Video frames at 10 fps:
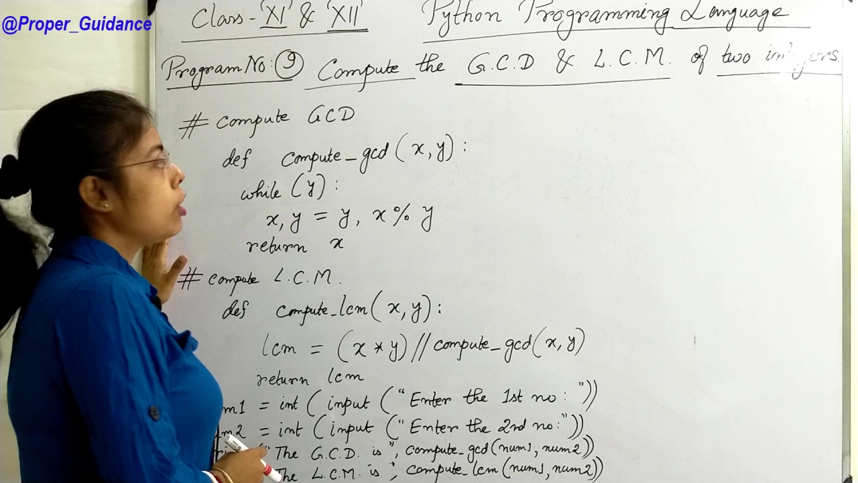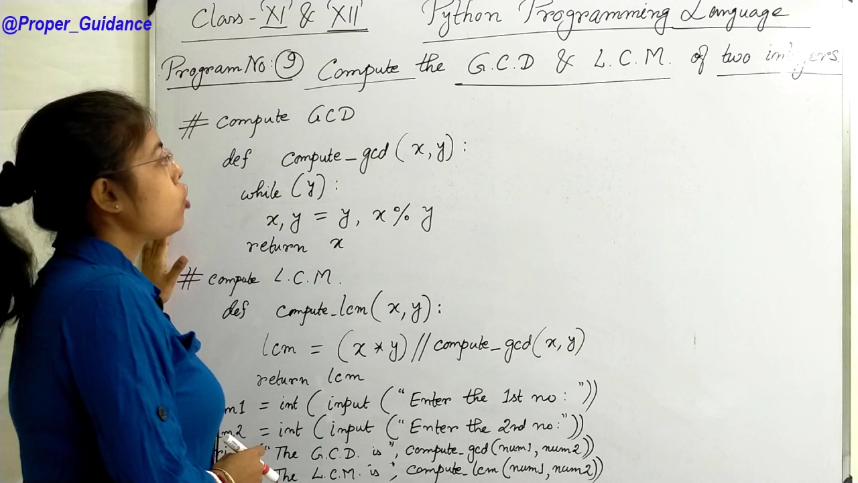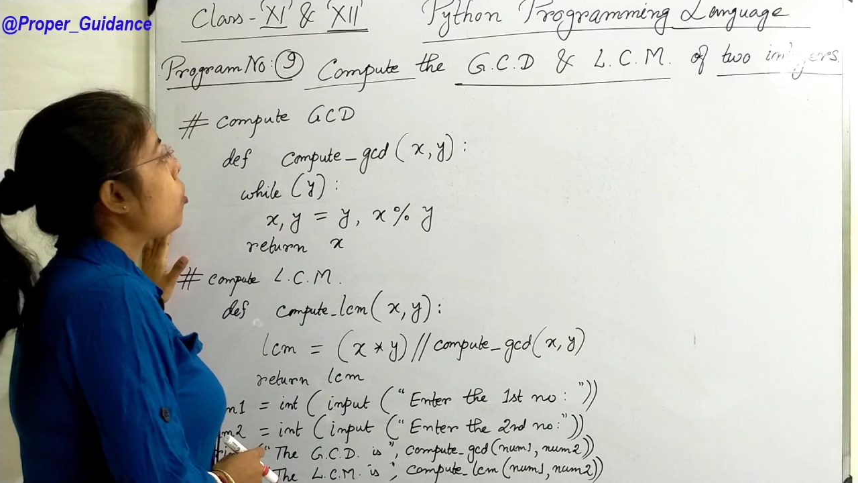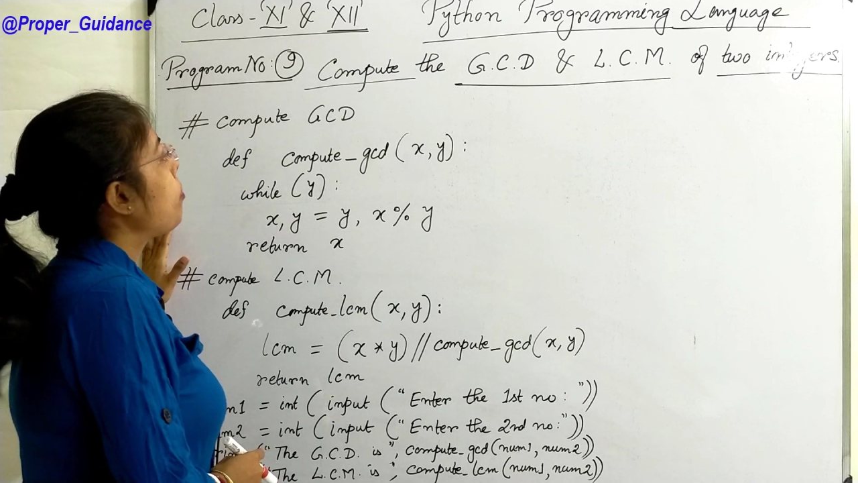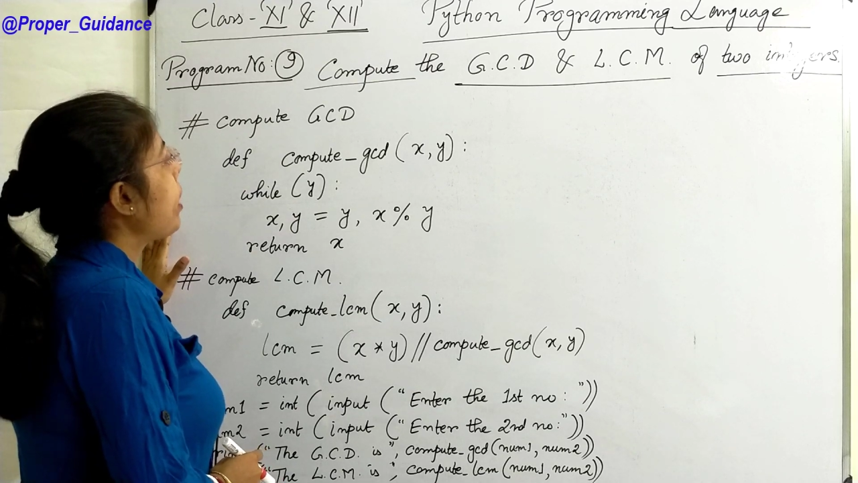
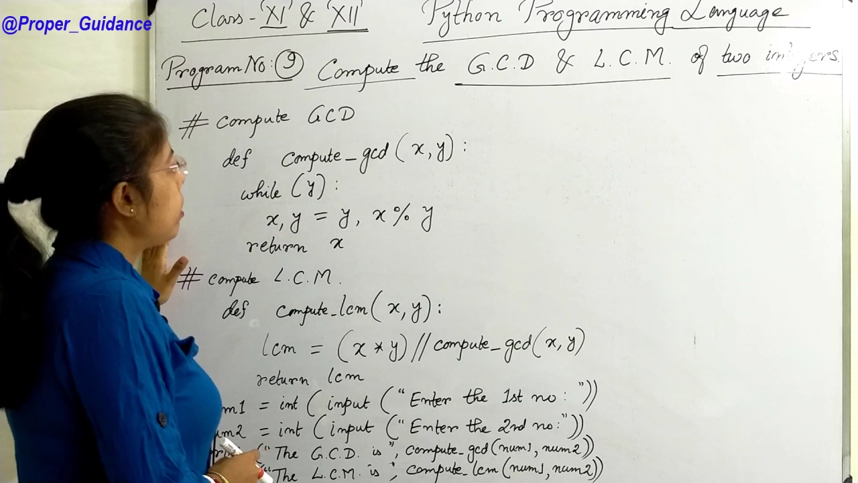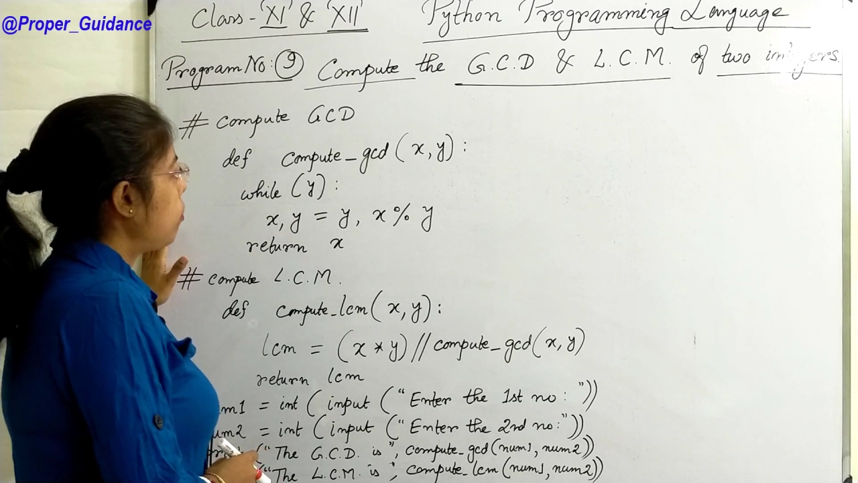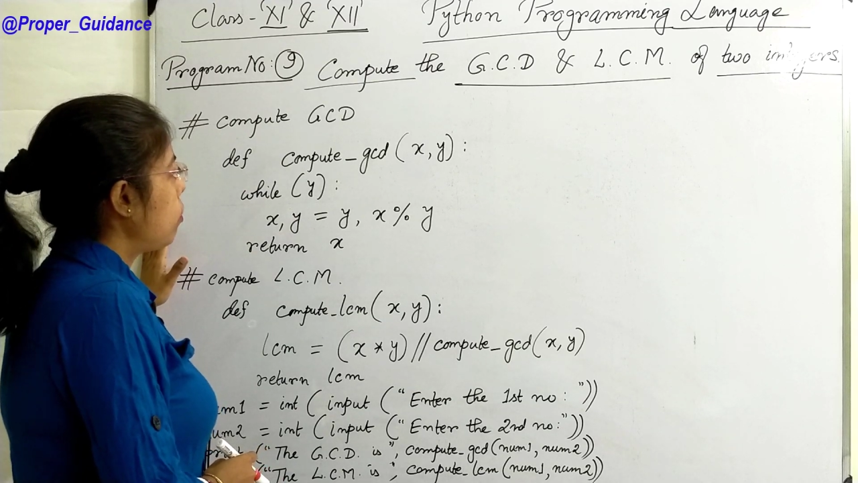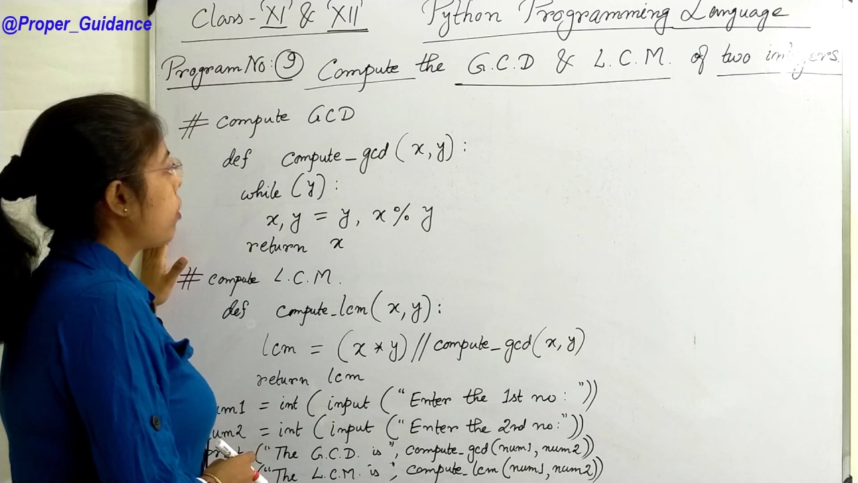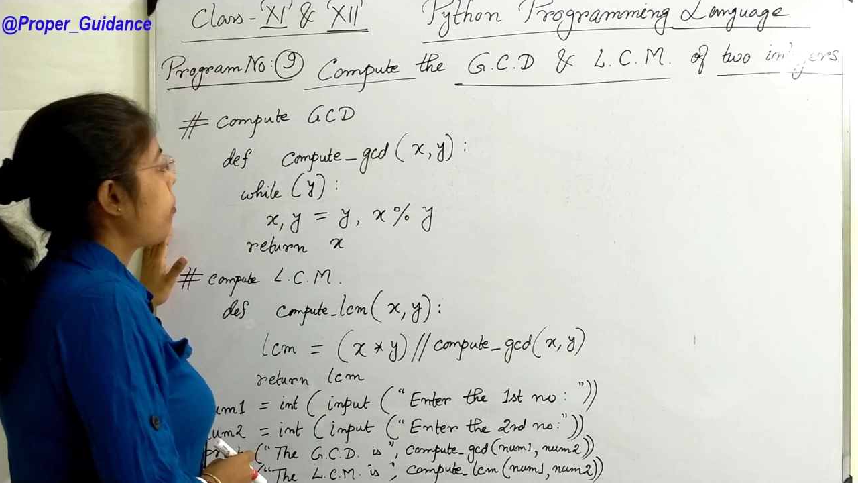This will be
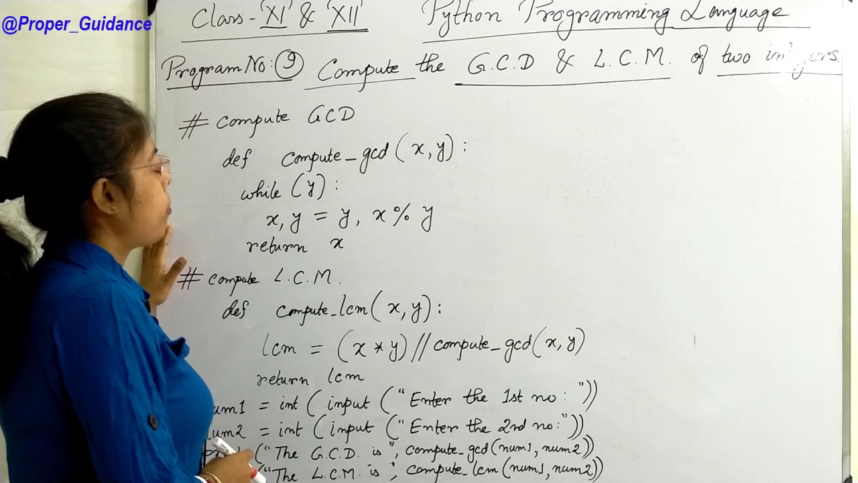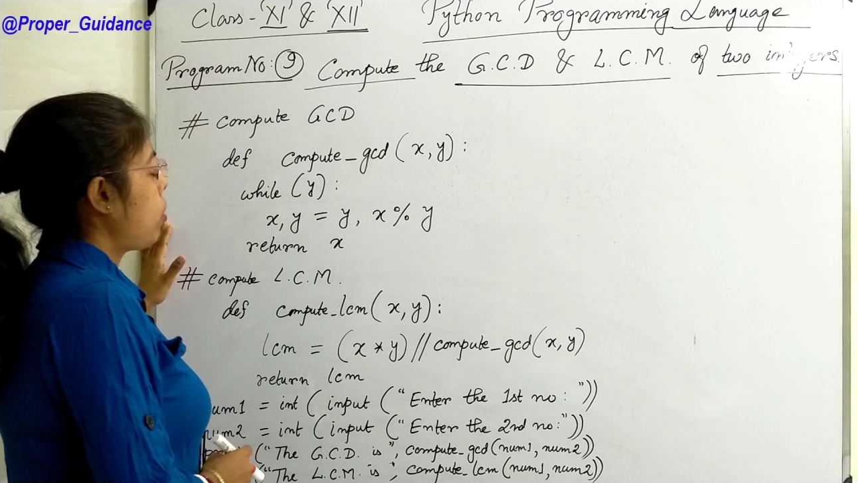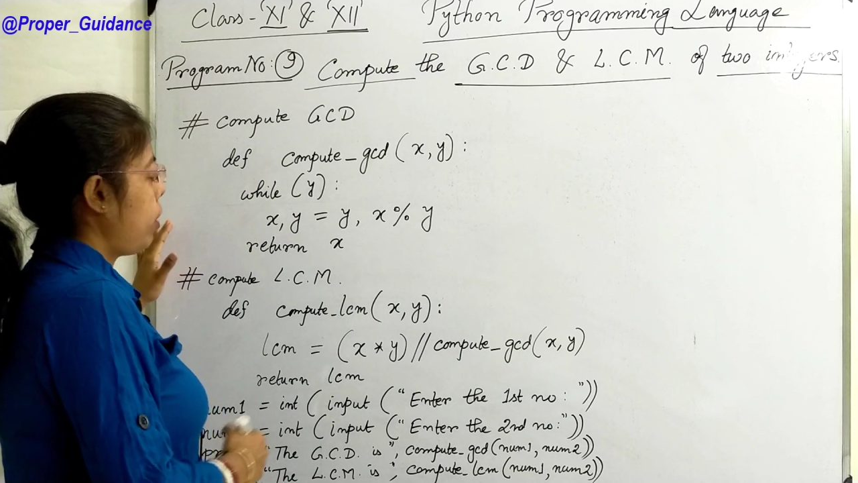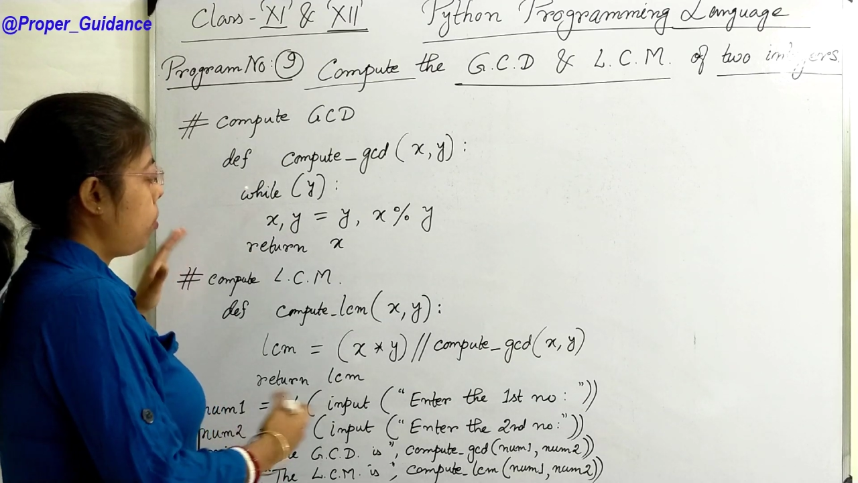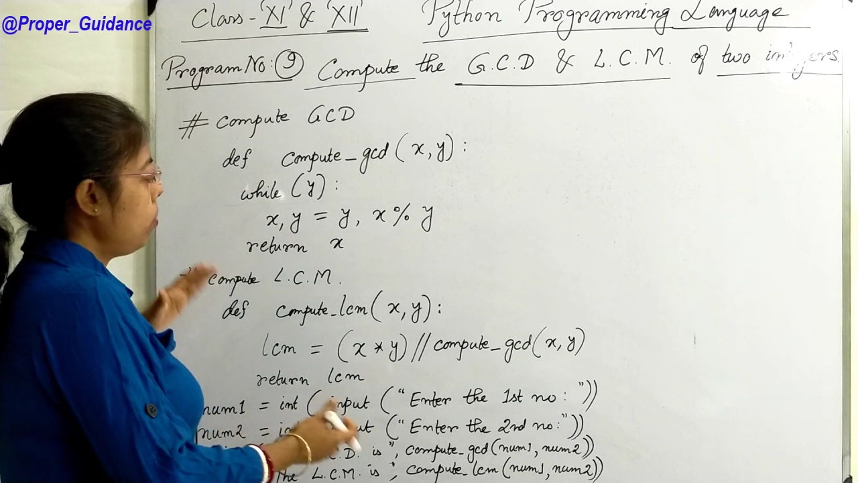helpful
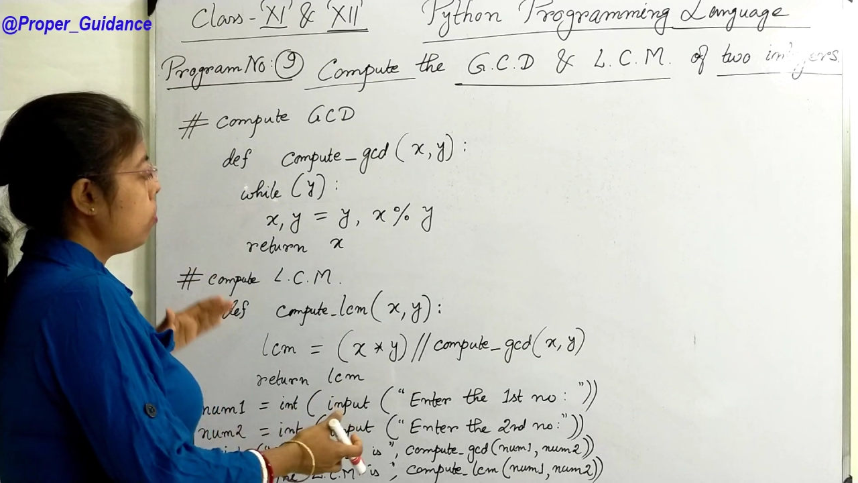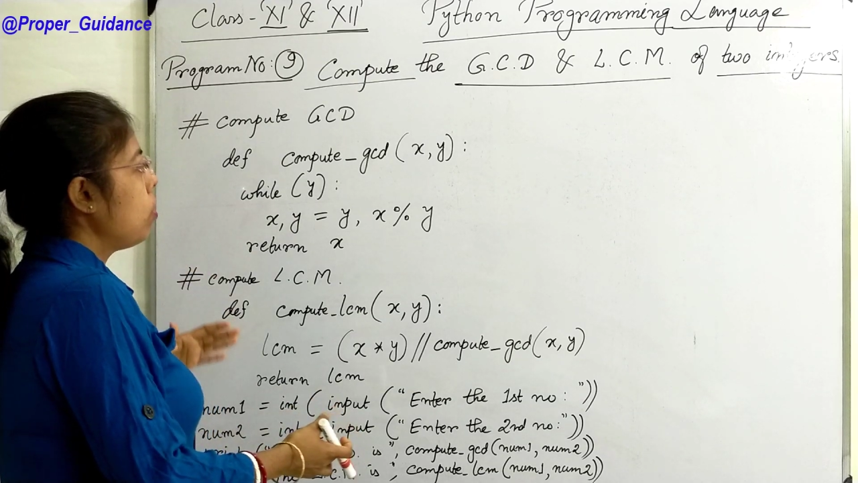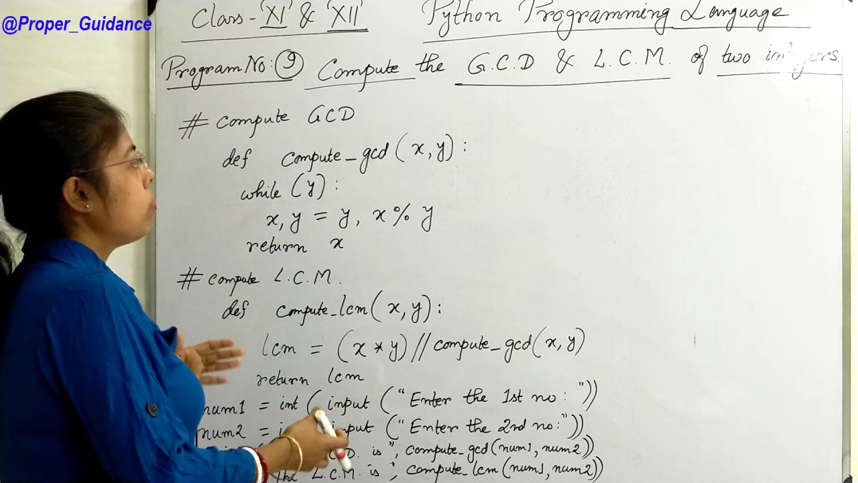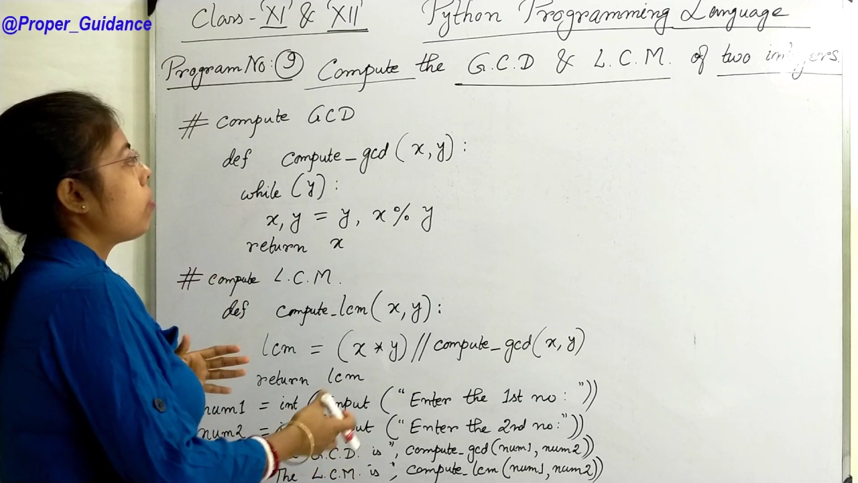for you